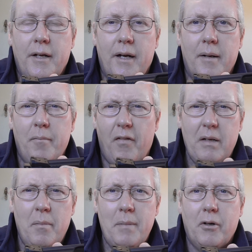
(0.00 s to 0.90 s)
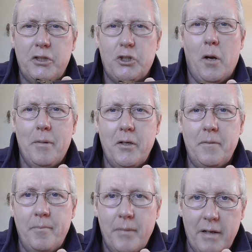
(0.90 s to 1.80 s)
I think they were made by
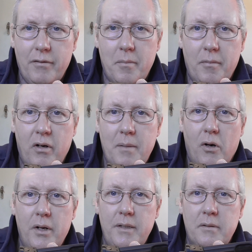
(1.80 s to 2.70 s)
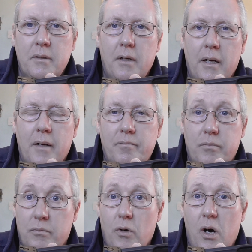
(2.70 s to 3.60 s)
Cybergun, if I'm rightly, mine is.
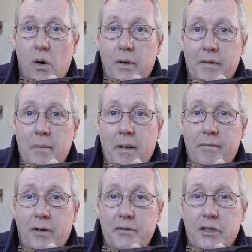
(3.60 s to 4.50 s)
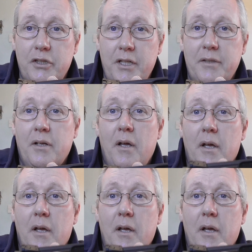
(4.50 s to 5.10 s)
Quite old, I've had it about 5-6 years.